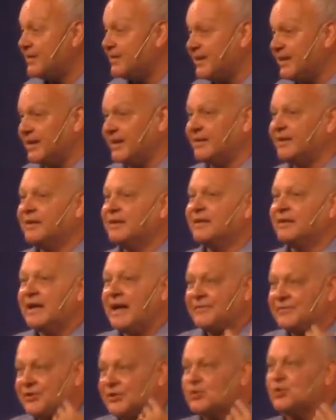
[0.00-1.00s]
then
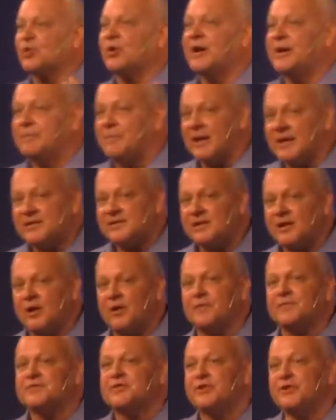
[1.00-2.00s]
have to train
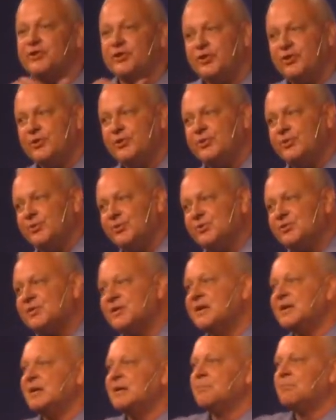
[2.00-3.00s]
myself to use
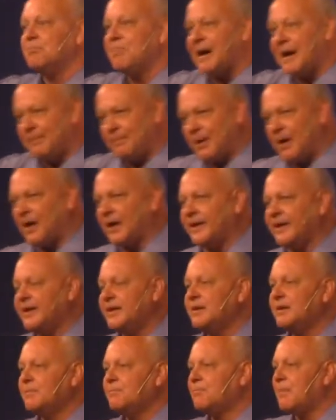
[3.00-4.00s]
my body,
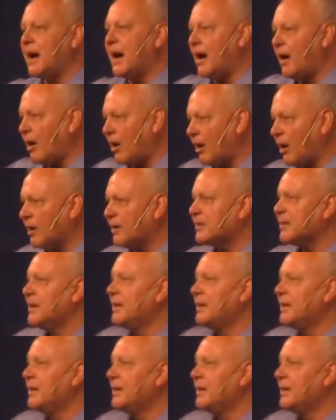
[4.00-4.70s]
my heart,